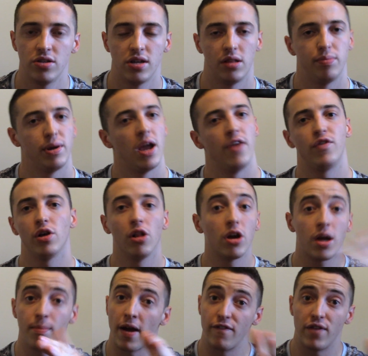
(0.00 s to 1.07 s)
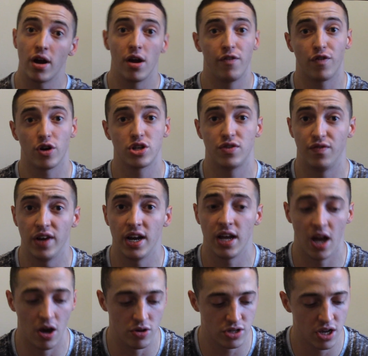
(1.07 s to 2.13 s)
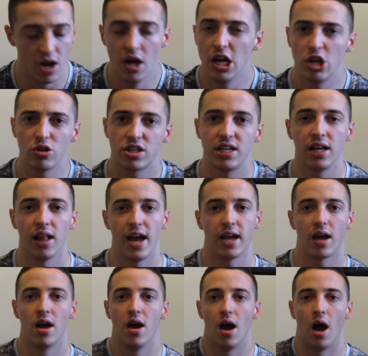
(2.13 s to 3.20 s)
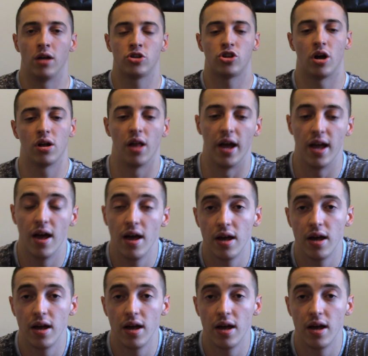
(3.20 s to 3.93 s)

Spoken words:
If you look at my very first videos, you'll see like, I'm just talking like,